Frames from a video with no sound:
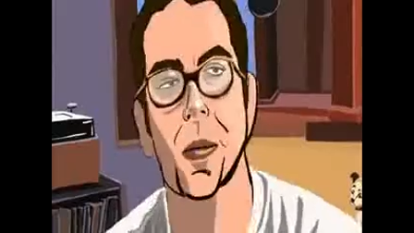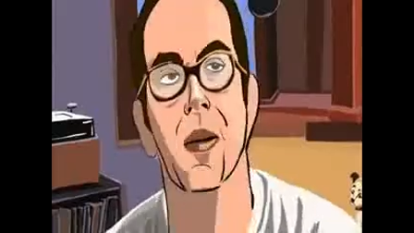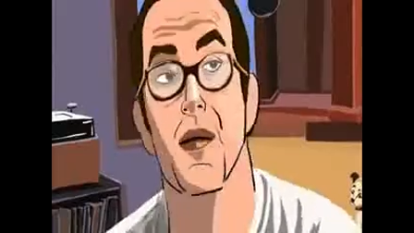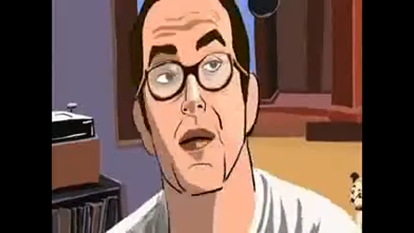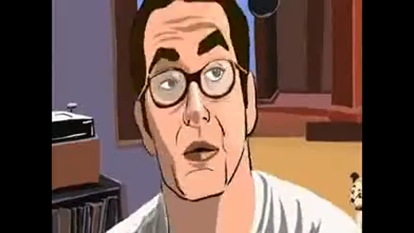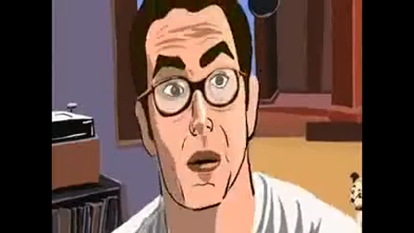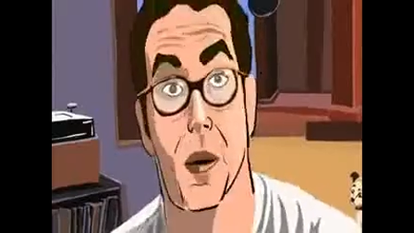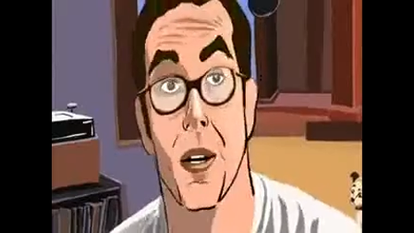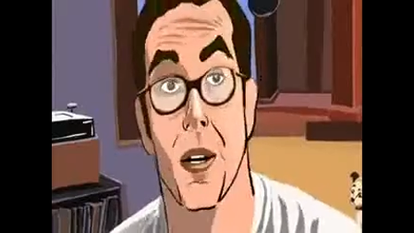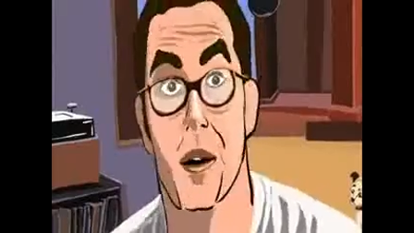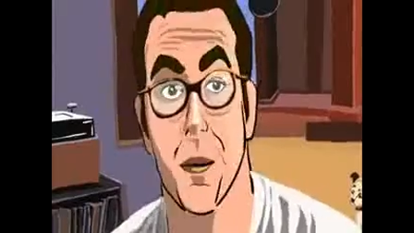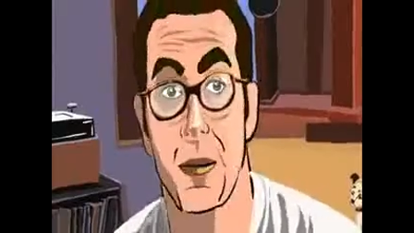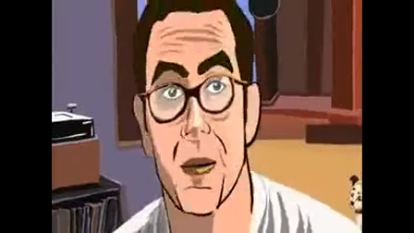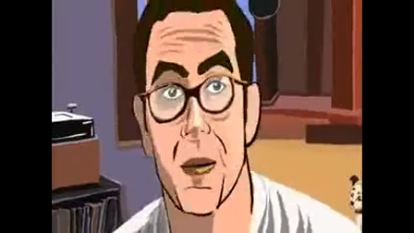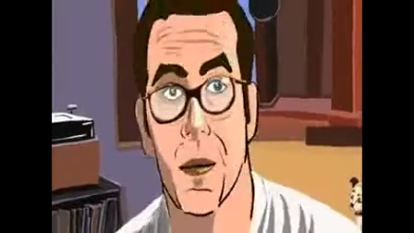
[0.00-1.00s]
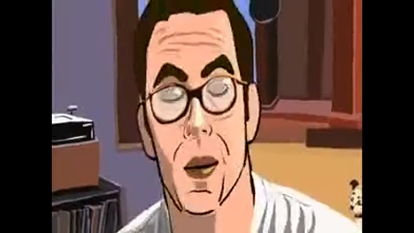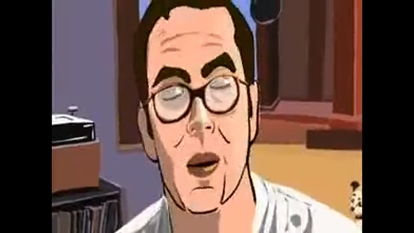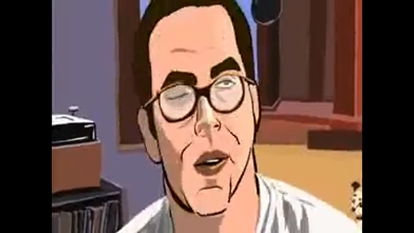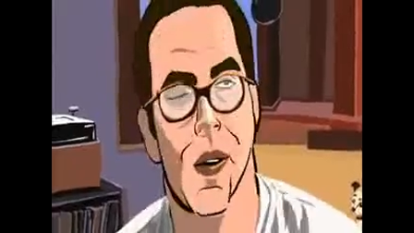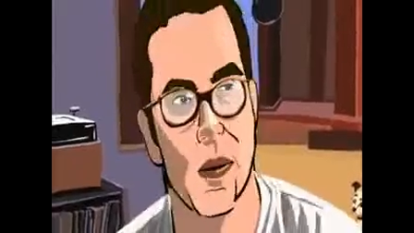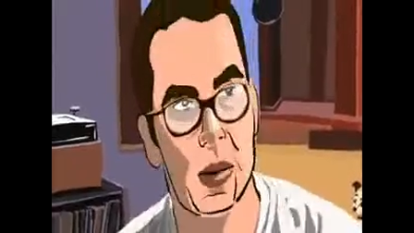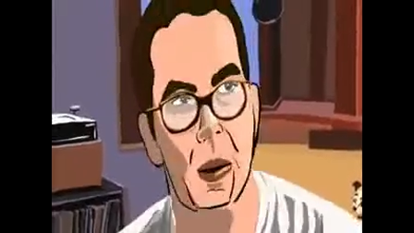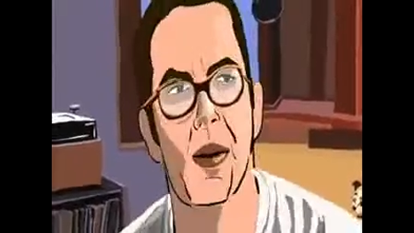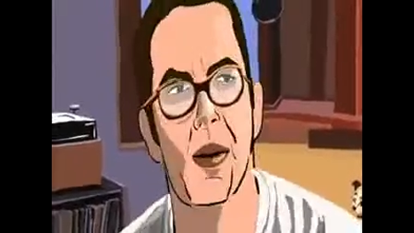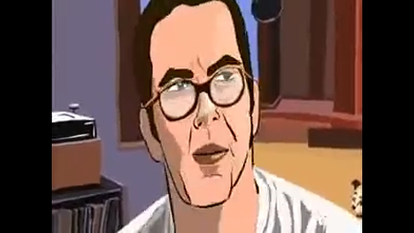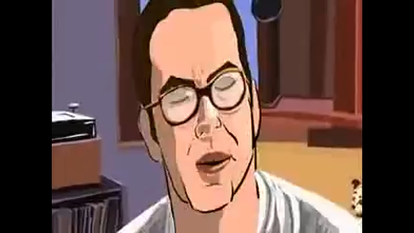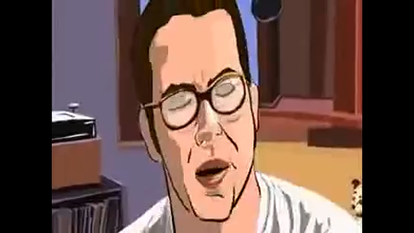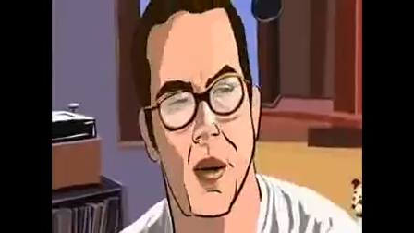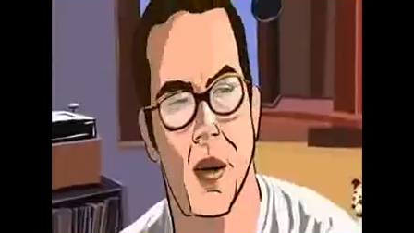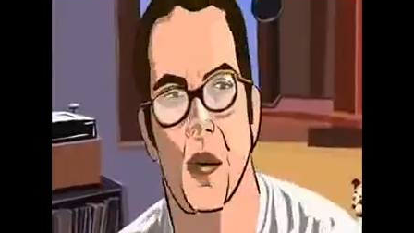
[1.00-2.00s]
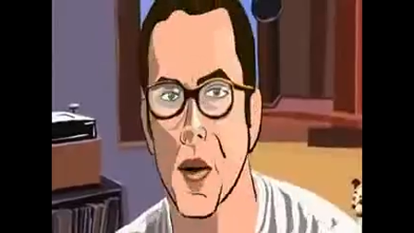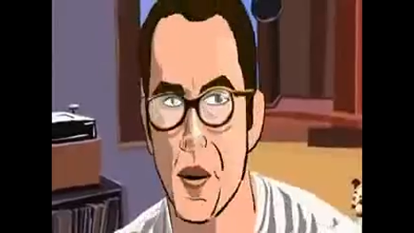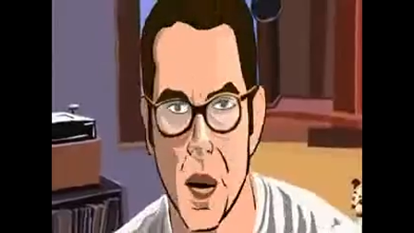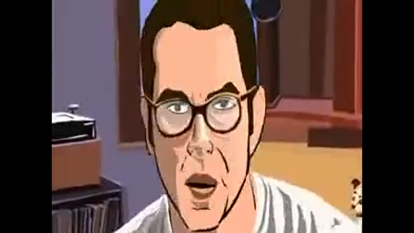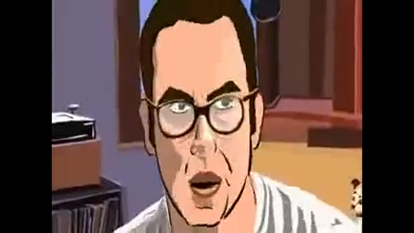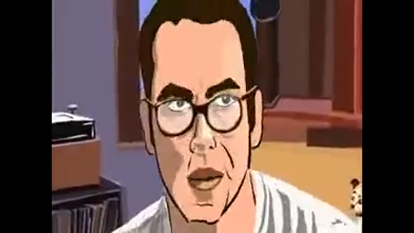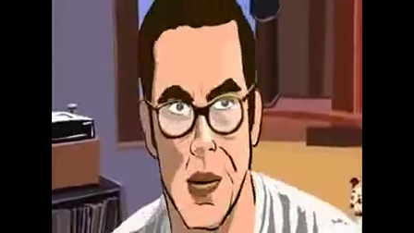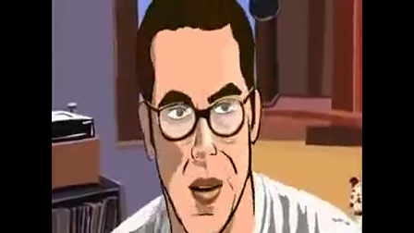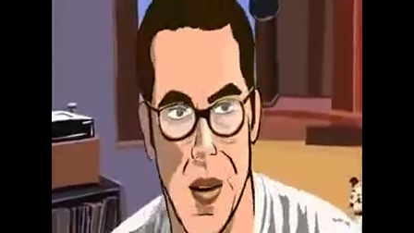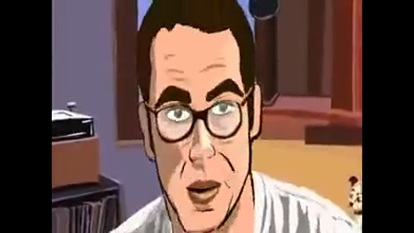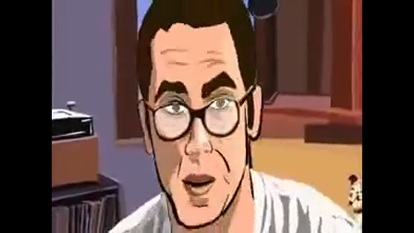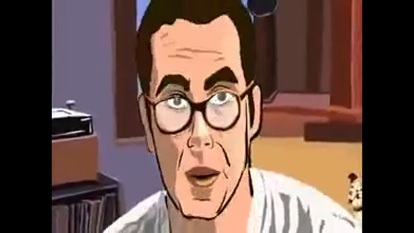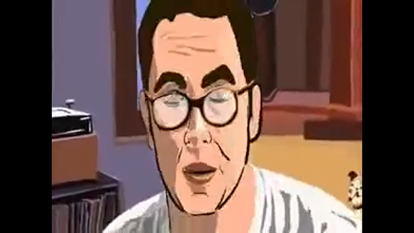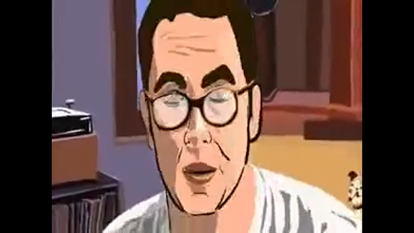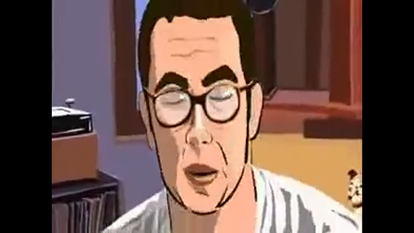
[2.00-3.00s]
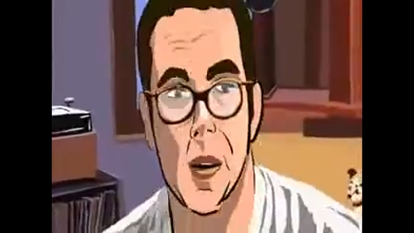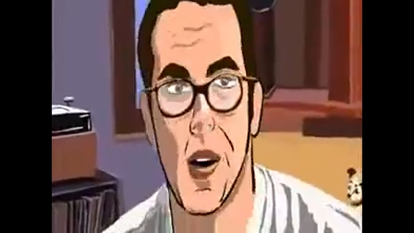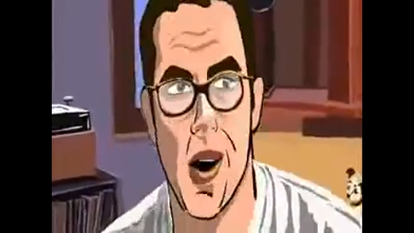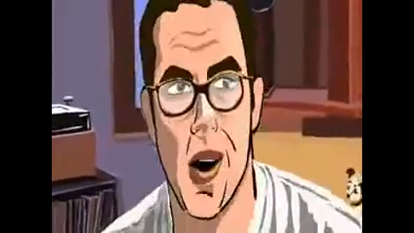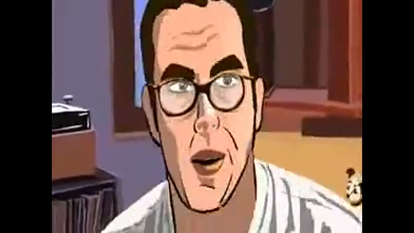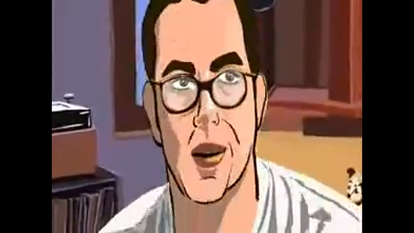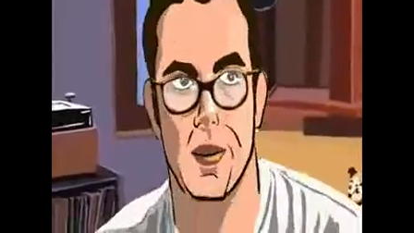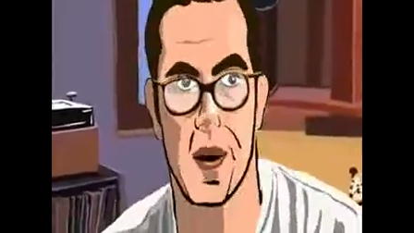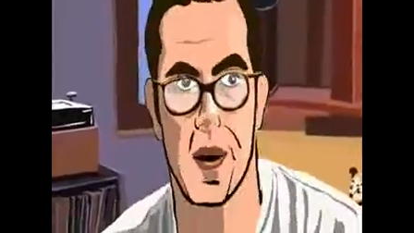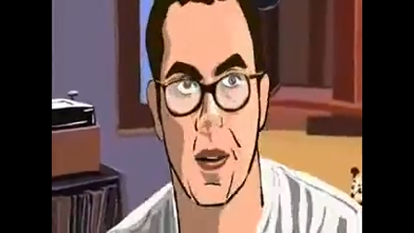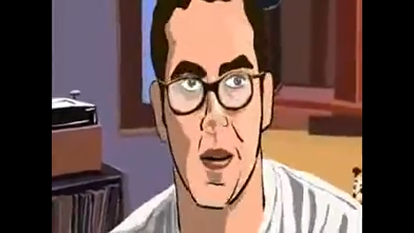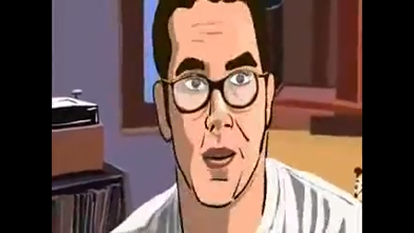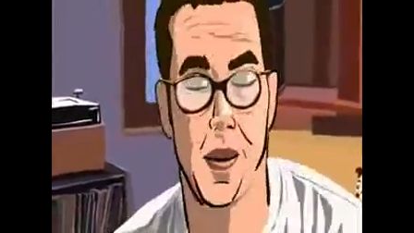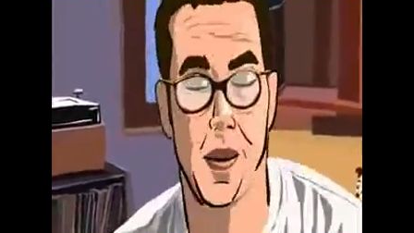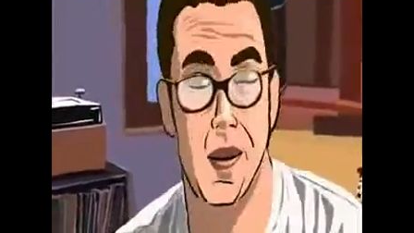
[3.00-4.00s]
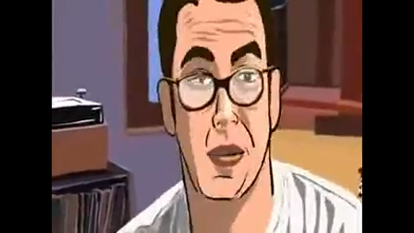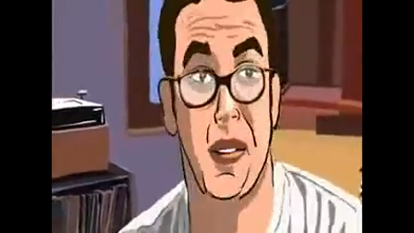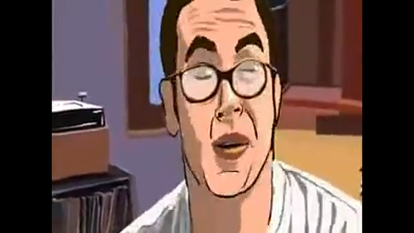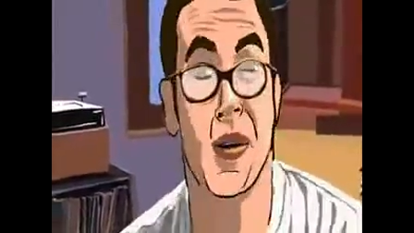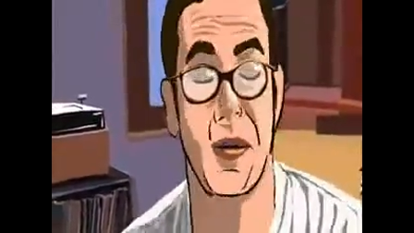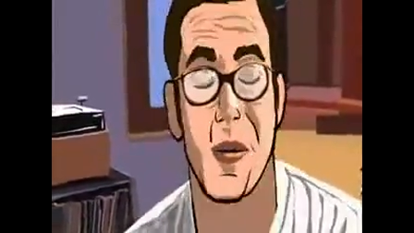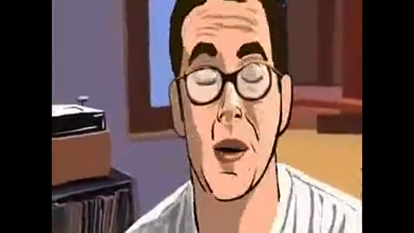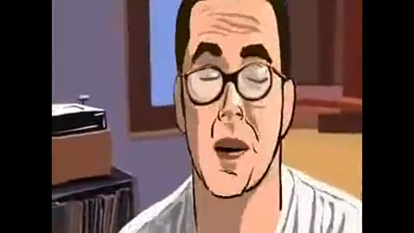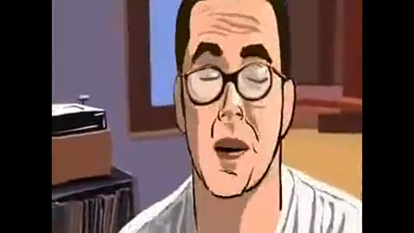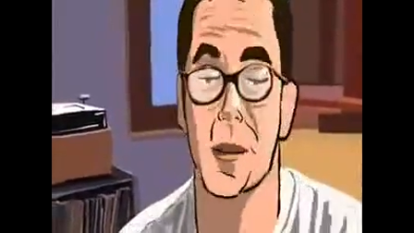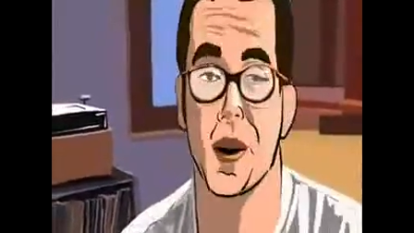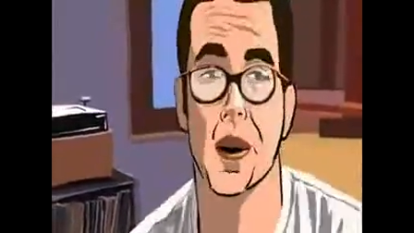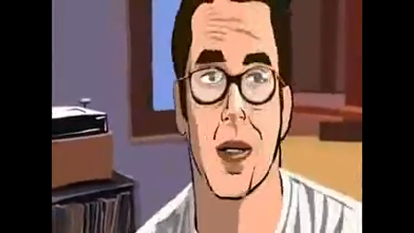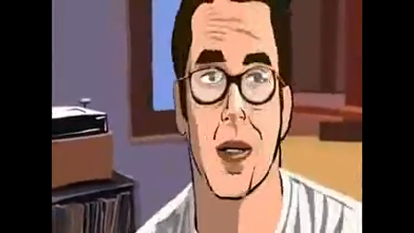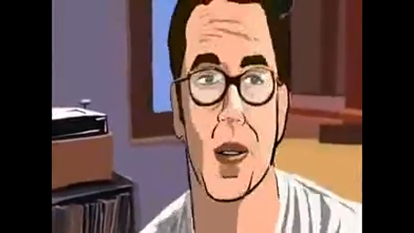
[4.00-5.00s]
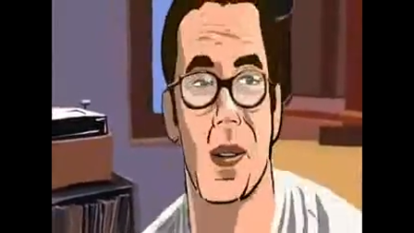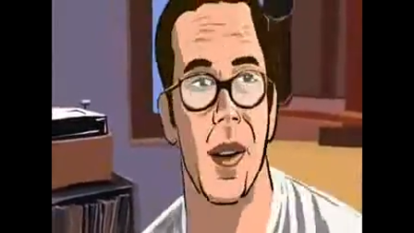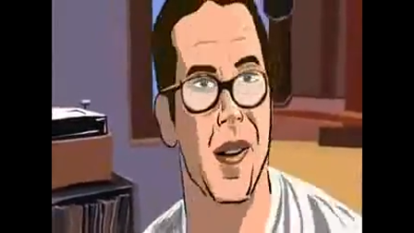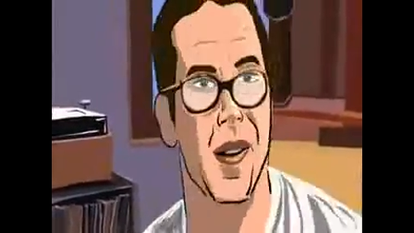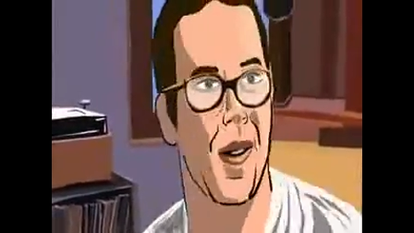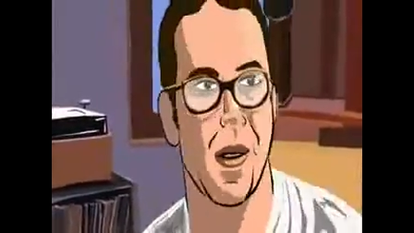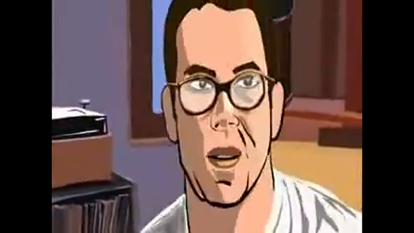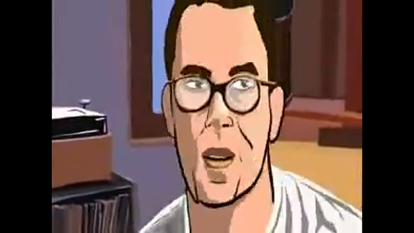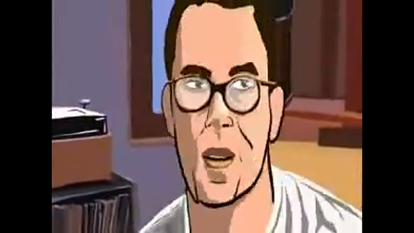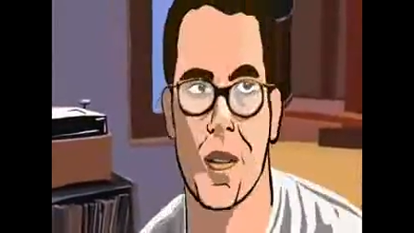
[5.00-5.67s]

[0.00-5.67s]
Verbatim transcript: Take the problem of free will. This problem's been around for a long time, since before Aristotle in 350 BC.